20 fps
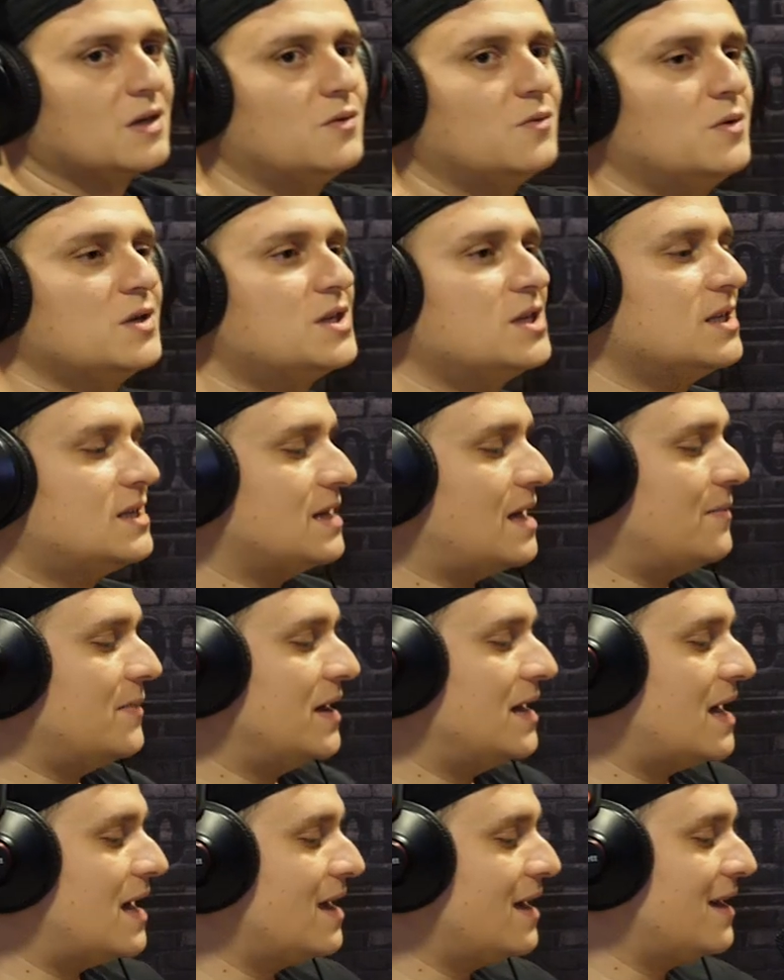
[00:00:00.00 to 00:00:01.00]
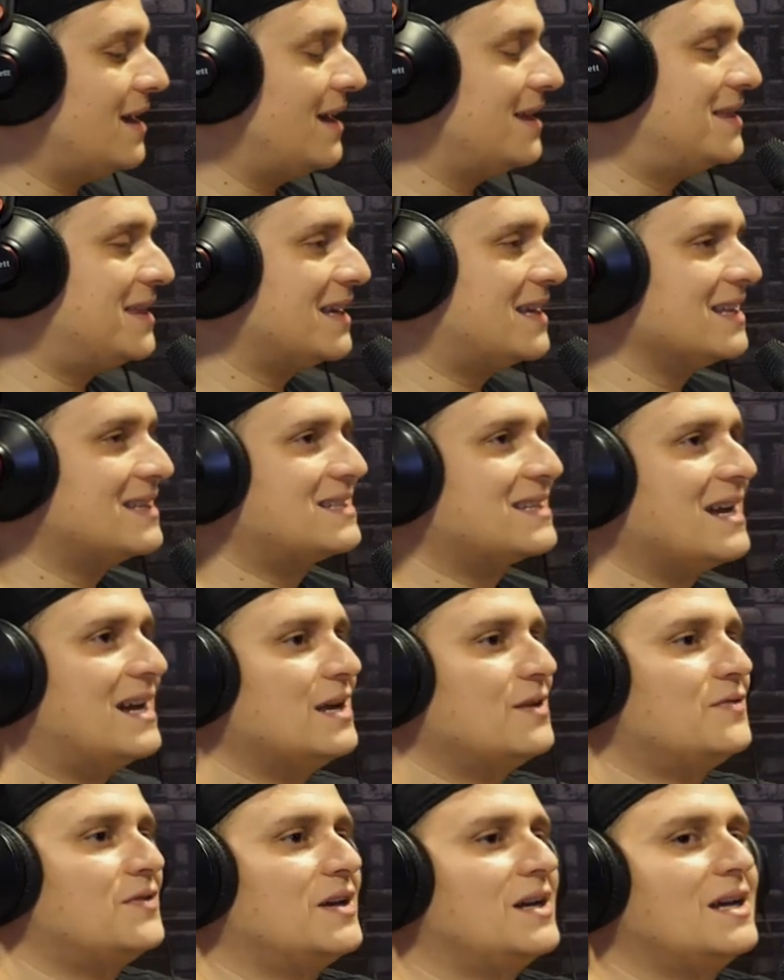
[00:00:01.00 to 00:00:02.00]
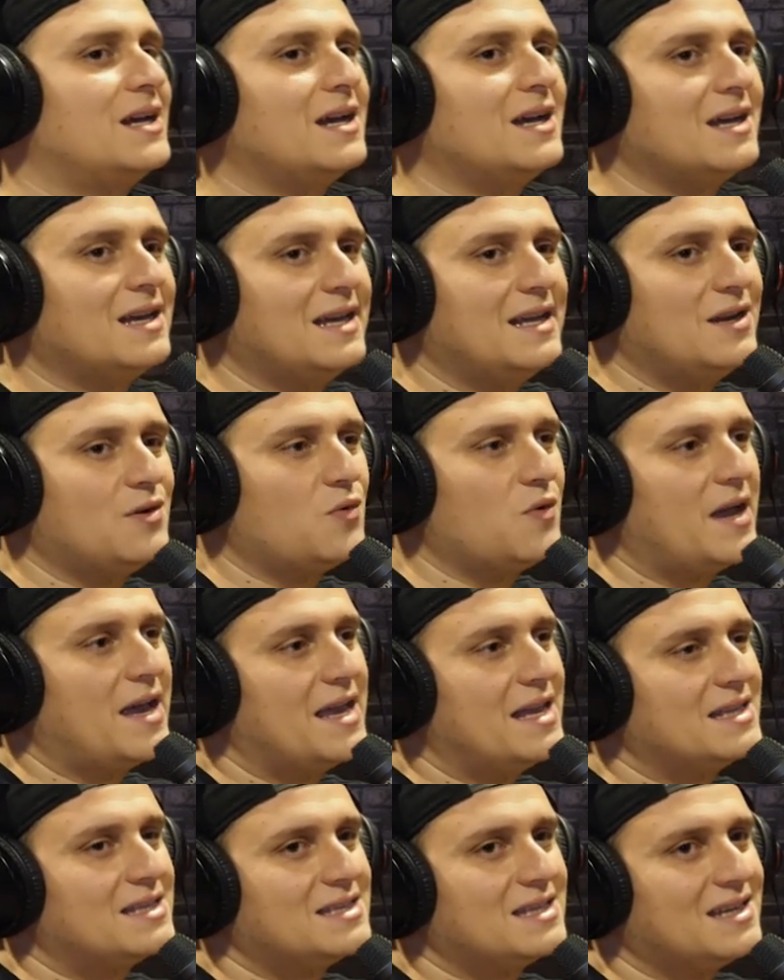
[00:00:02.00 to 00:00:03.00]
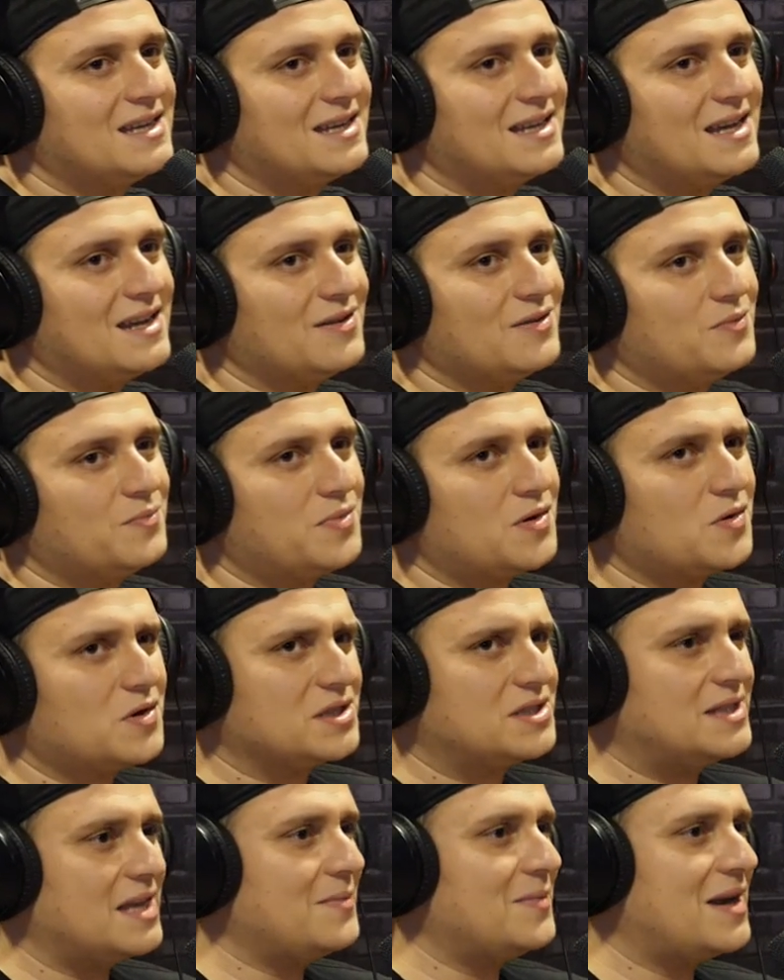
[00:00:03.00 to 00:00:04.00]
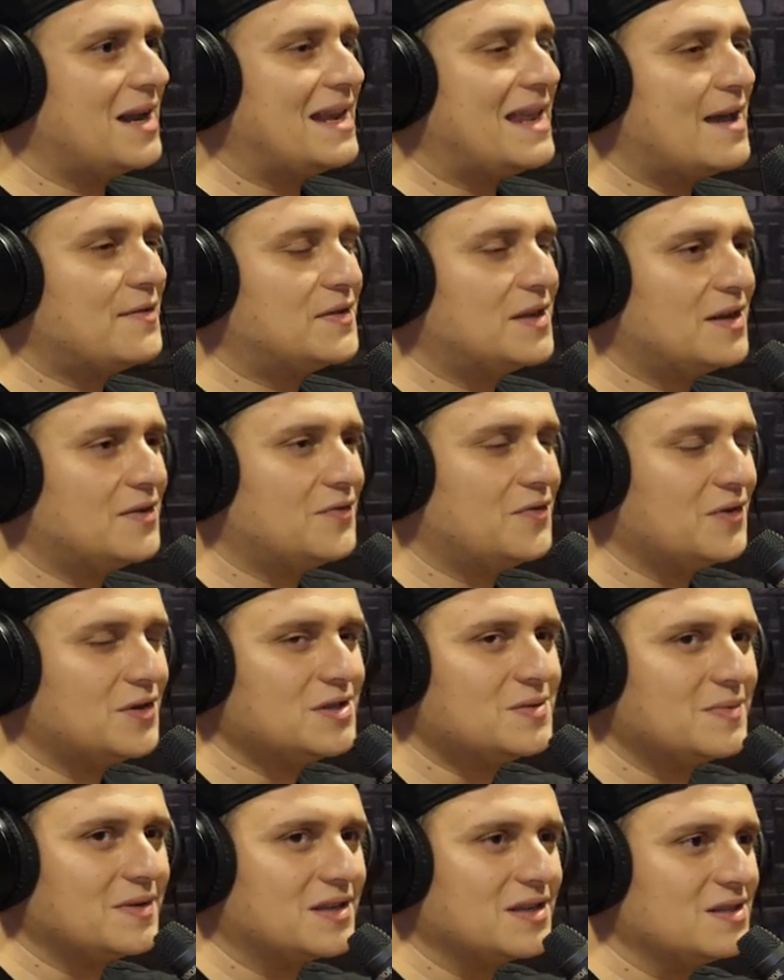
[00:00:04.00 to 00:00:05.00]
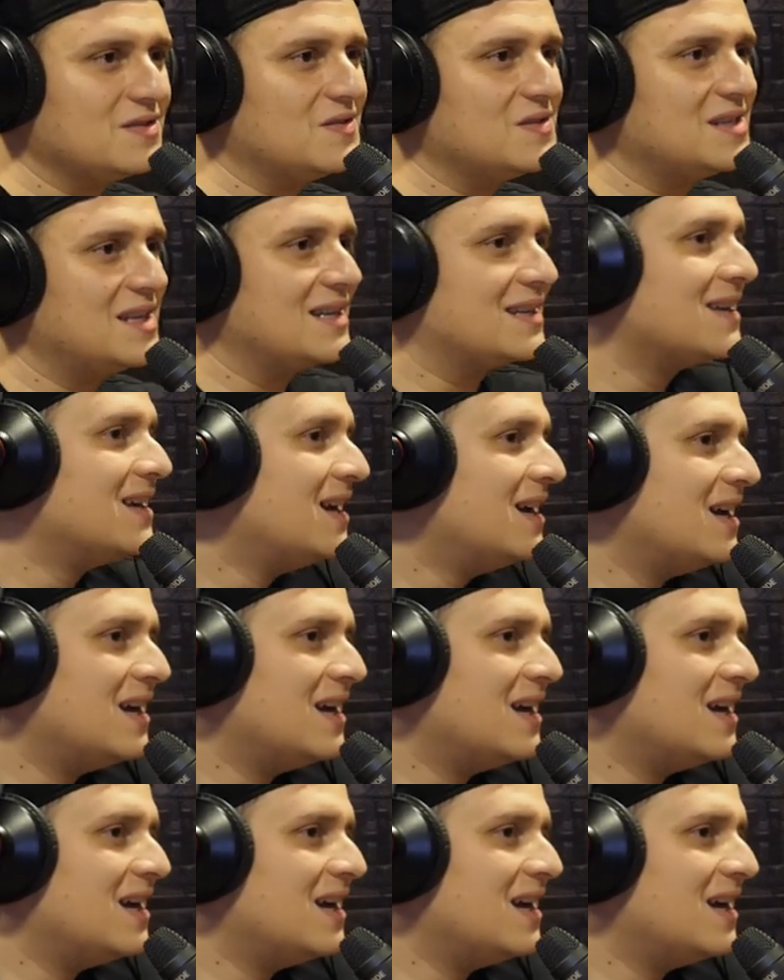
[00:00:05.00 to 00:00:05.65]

Which is, I mean, I think it's kind of in a way, it's a bogus statement. I laughed at it first because I was like,